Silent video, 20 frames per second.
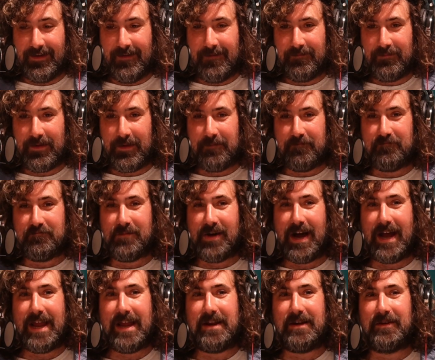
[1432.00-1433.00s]

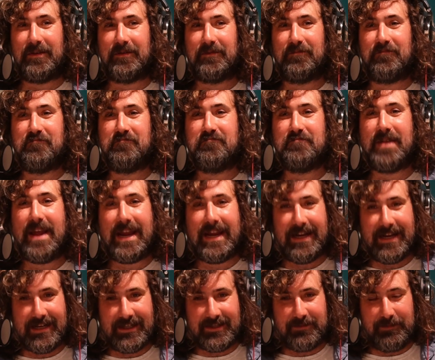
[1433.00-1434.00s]
my main
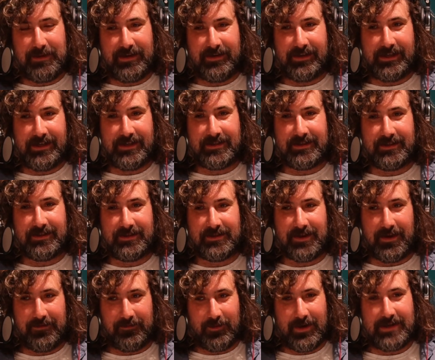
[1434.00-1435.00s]
experiences
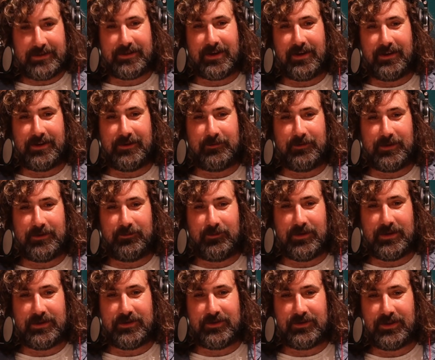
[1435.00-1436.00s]
of West Hollywood
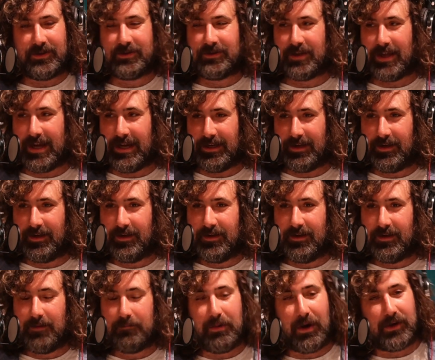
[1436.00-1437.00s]
was just like
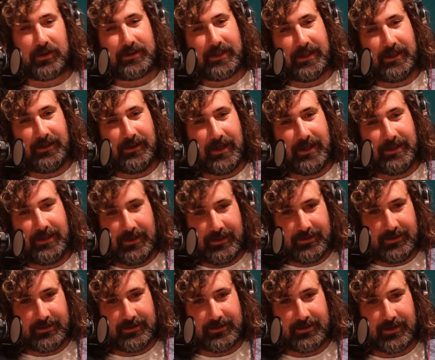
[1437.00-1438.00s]
parking, I
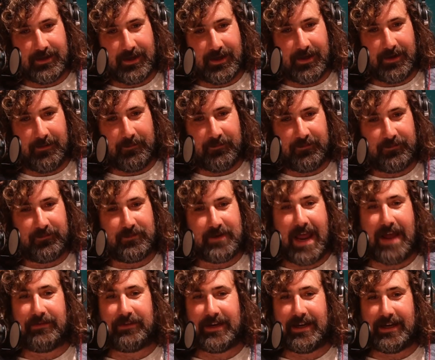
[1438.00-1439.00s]
guess,
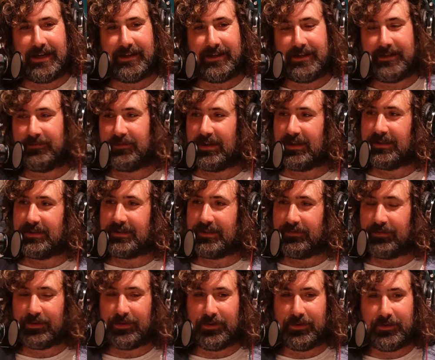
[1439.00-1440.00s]
navigating the very
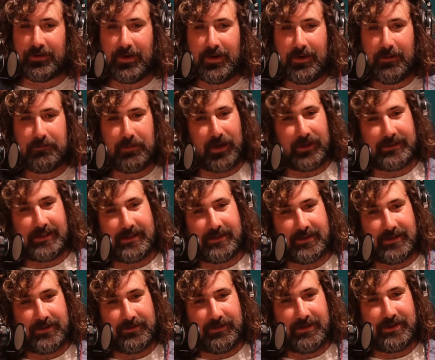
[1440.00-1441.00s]
difficult parking
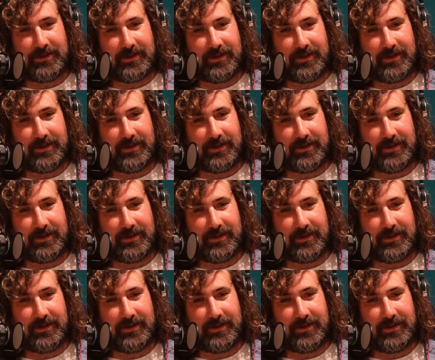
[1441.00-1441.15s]
situation in